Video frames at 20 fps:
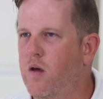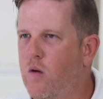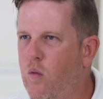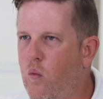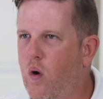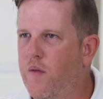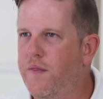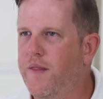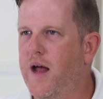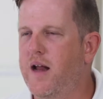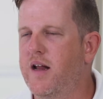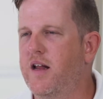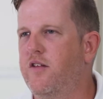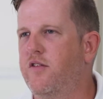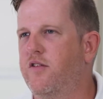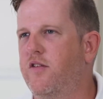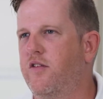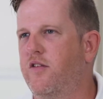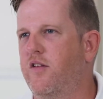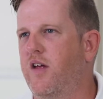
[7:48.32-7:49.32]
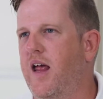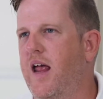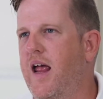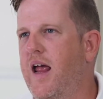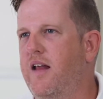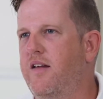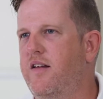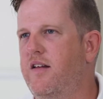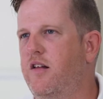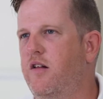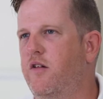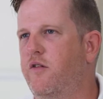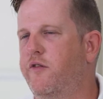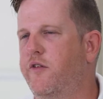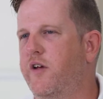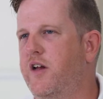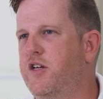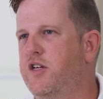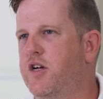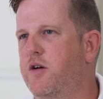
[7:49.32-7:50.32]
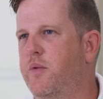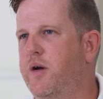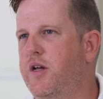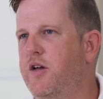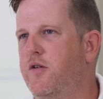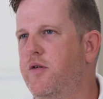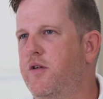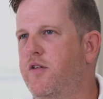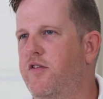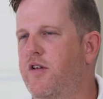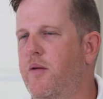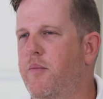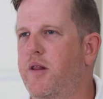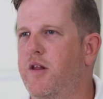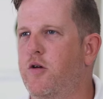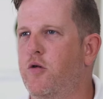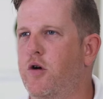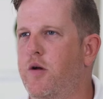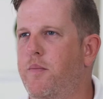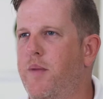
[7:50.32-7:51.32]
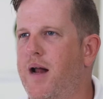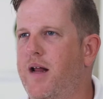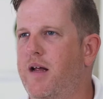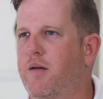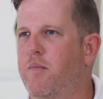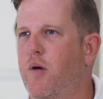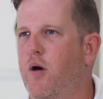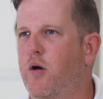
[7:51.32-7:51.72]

What that is a handy little feature when you're in some of the automatic